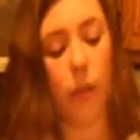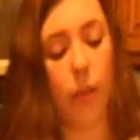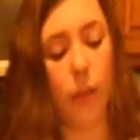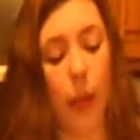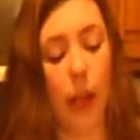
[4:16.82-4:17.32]

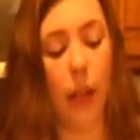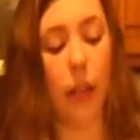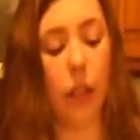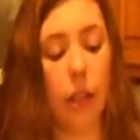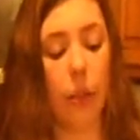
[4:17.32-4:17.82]
just make it a
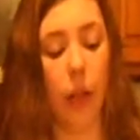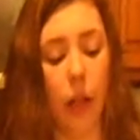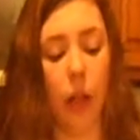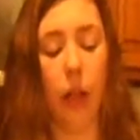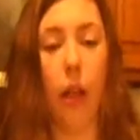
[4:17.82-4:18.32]
little
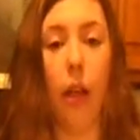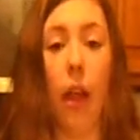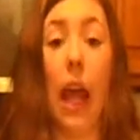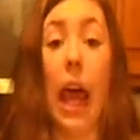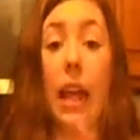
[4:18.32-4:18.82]
smaller.
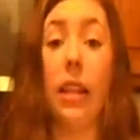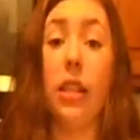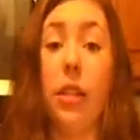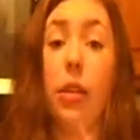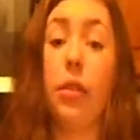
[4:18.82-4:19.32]
And then
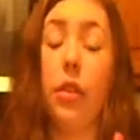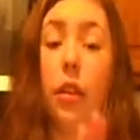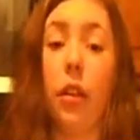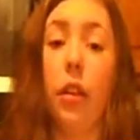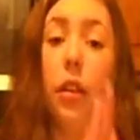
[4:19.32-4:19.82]
to do a
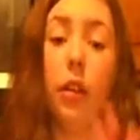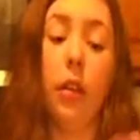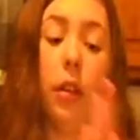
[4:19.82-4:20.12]
circle,